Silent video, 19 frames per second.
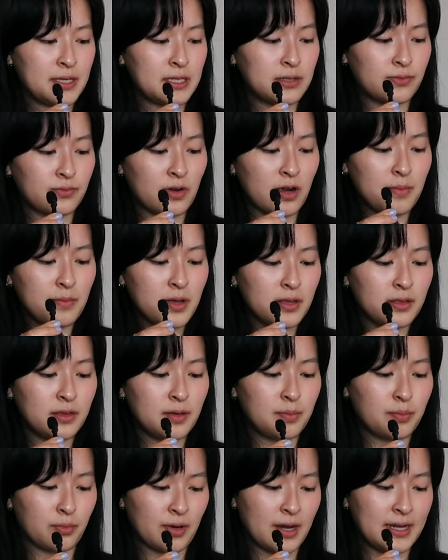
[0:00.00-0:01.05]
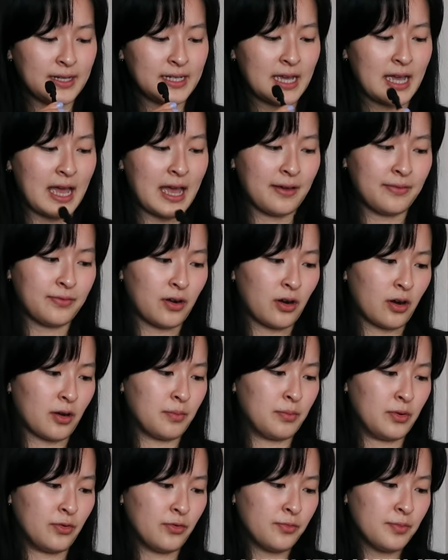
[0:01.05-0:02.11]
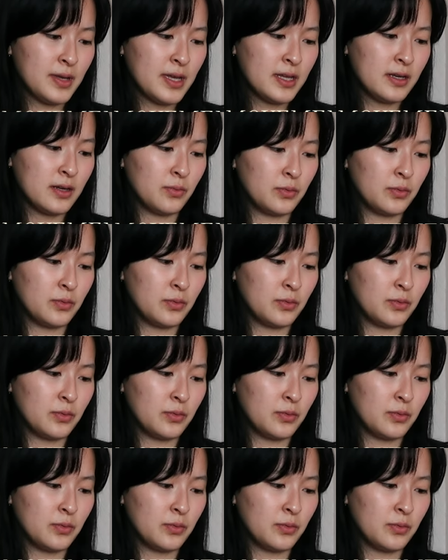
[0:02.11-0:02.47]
It's from the brand FR Movement,